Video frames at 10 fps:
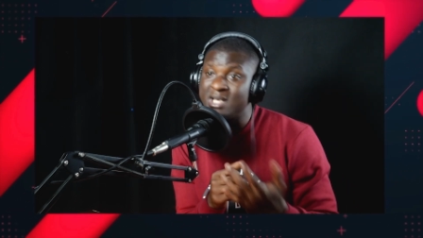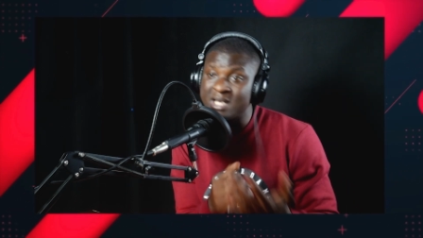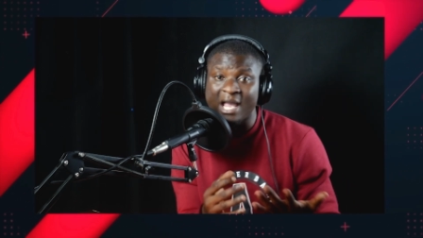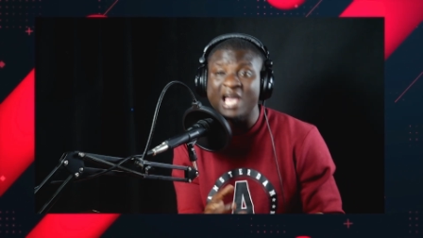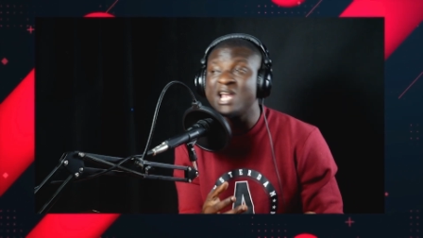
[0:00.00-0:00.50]

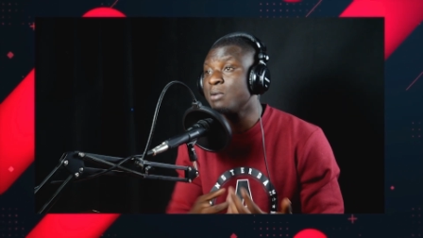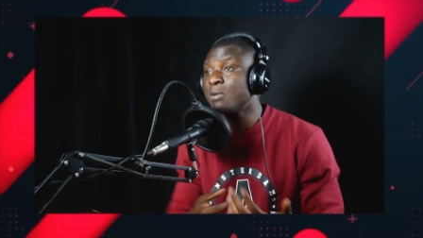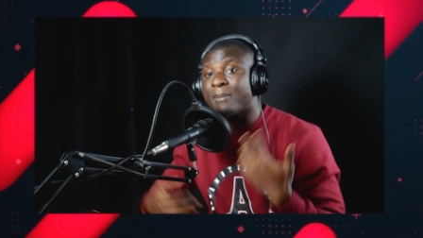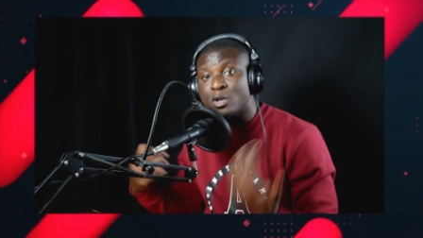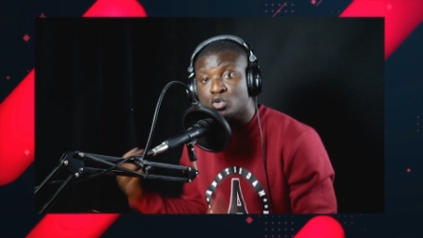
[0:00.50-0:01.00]
in the end
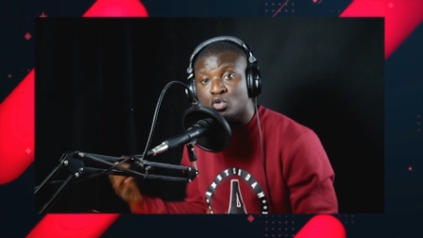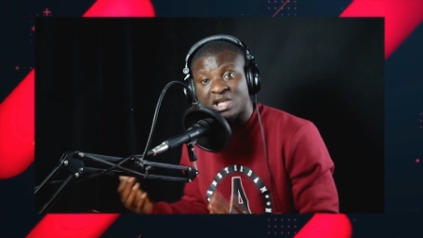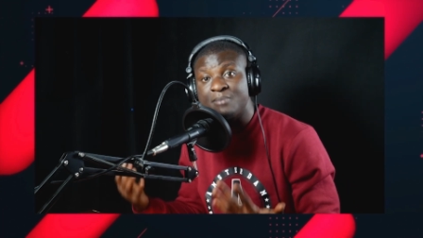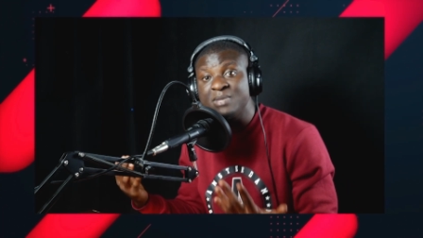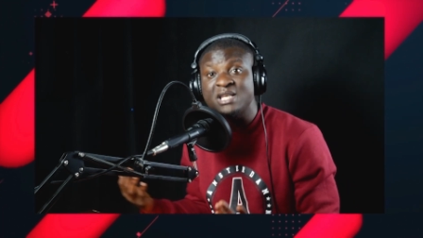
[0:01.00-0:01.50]
na ba
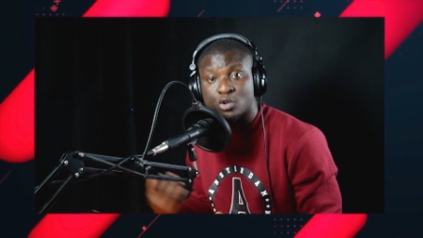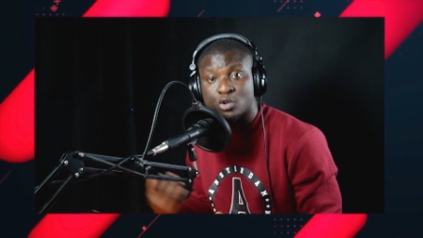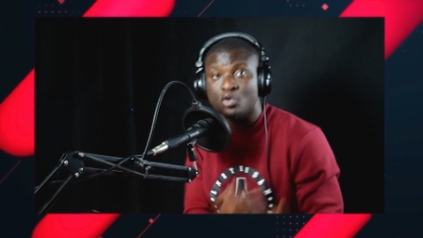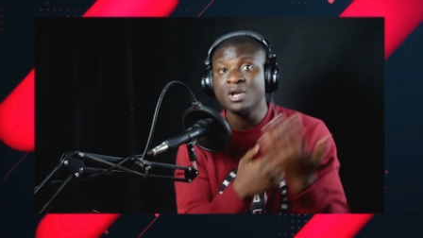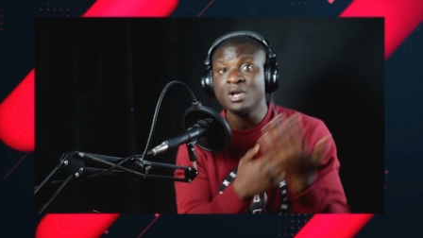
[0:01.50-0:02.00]
social media
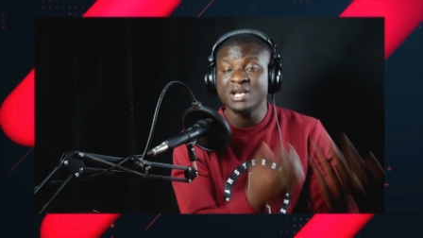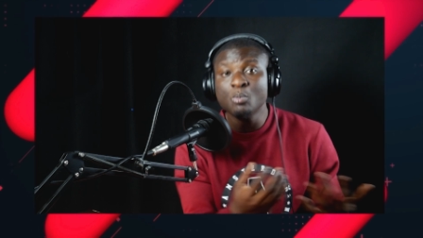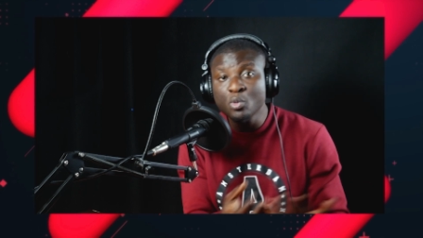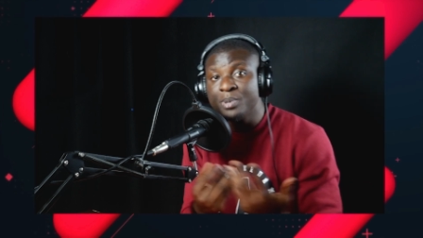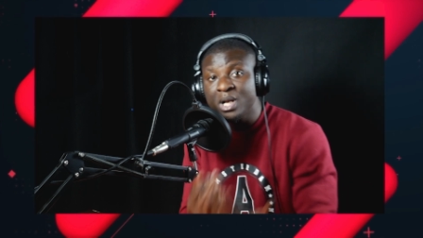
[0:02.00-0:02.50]
so
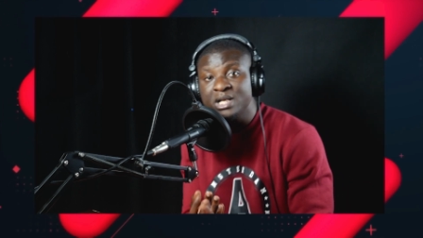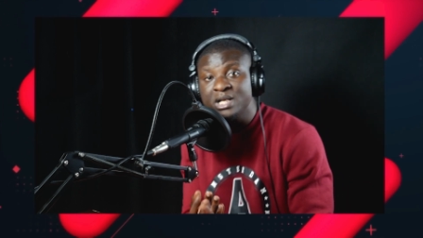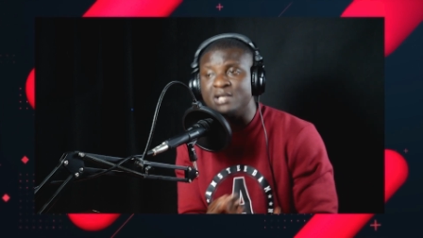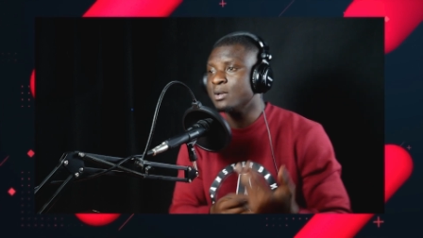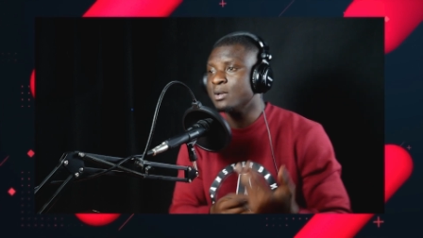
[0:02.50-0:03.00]
na mo
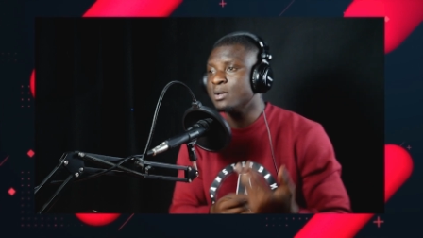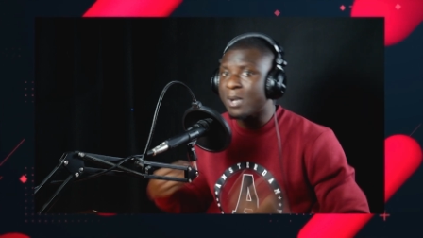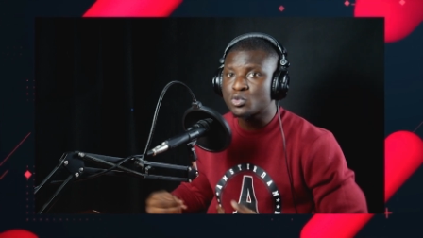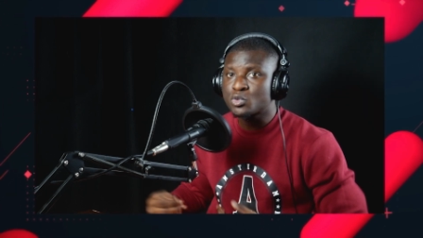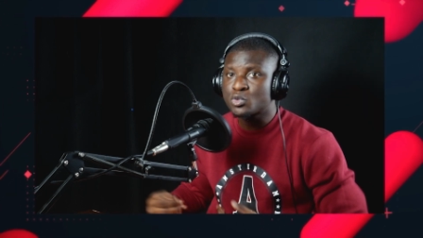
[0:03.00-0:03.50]
bilidi mo
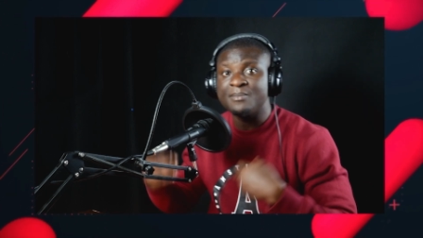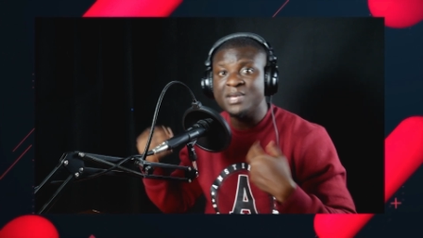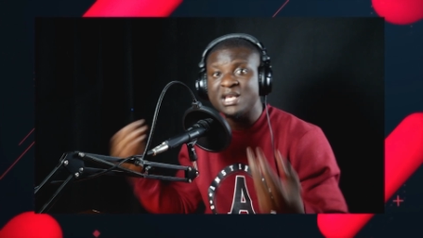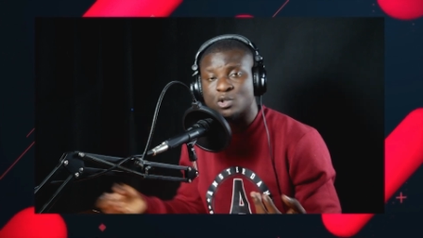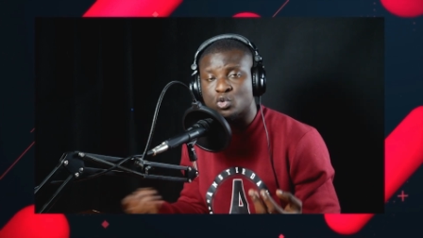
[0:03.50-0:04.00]
ba social
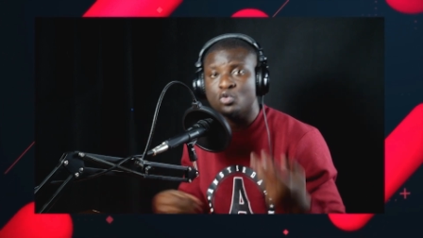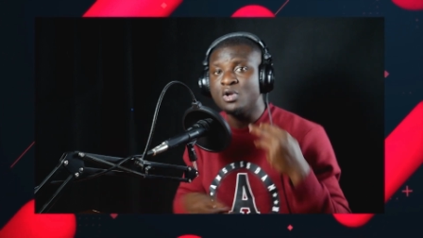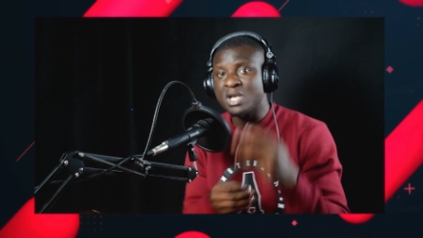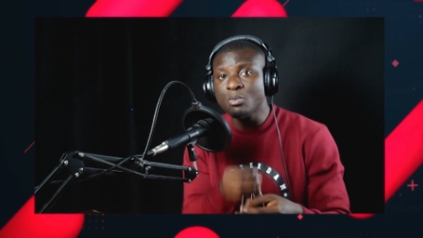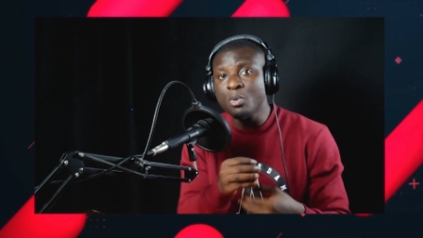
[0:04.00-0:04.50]
media so
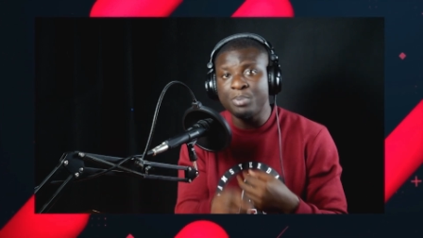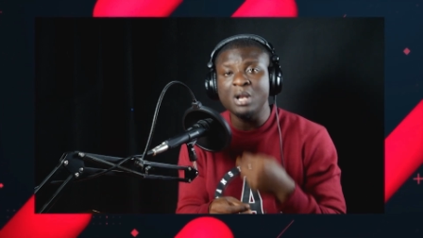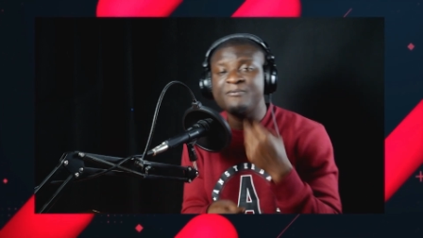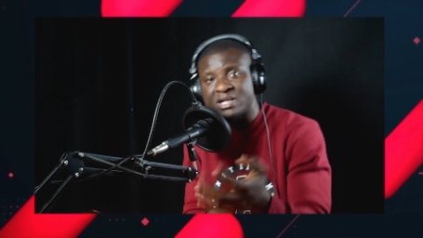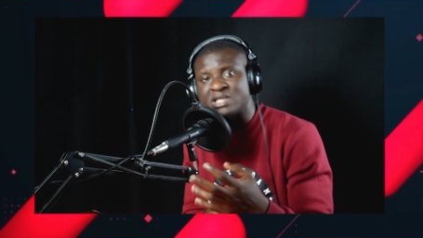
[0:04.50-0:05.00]
na mo
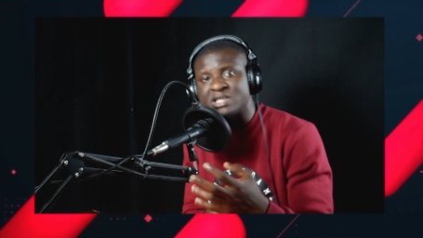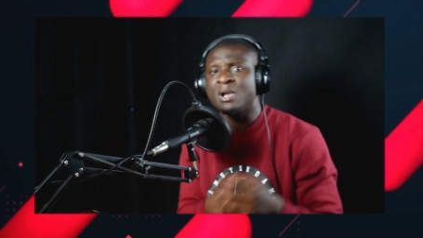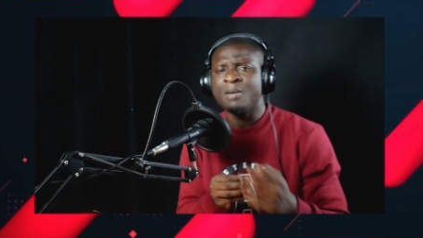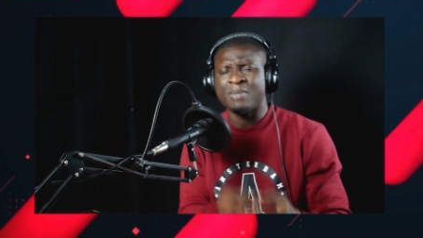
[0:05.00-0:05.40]
play victim